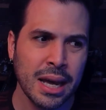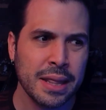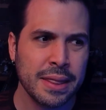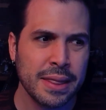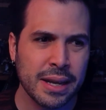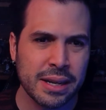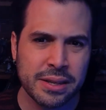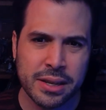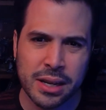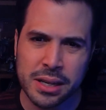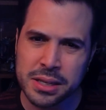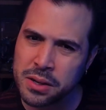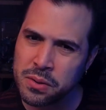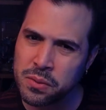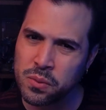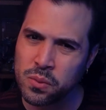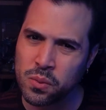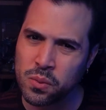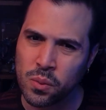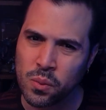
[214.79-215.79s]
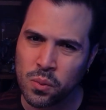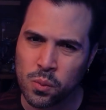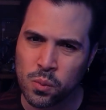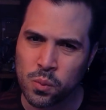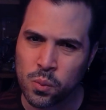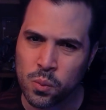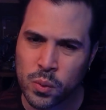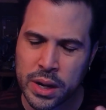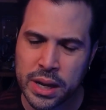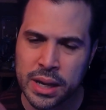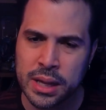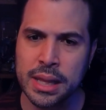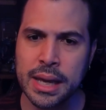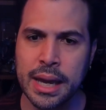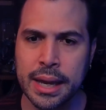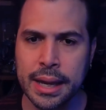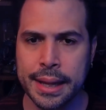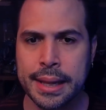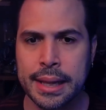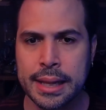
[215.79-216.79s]
that doesn't
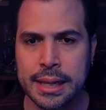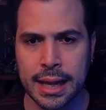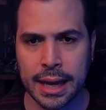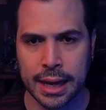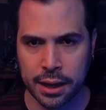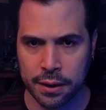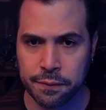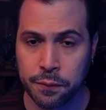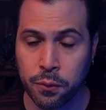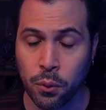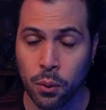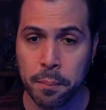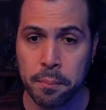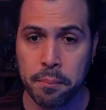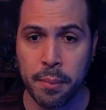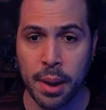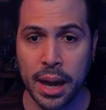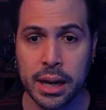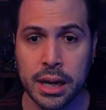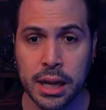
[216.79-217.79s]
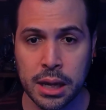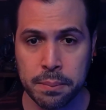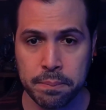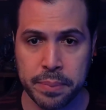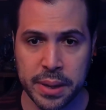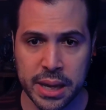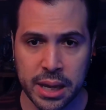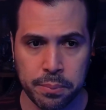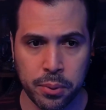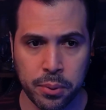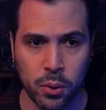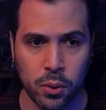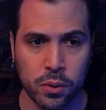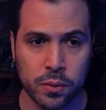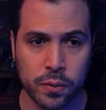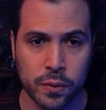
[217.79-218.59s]
really click for many people.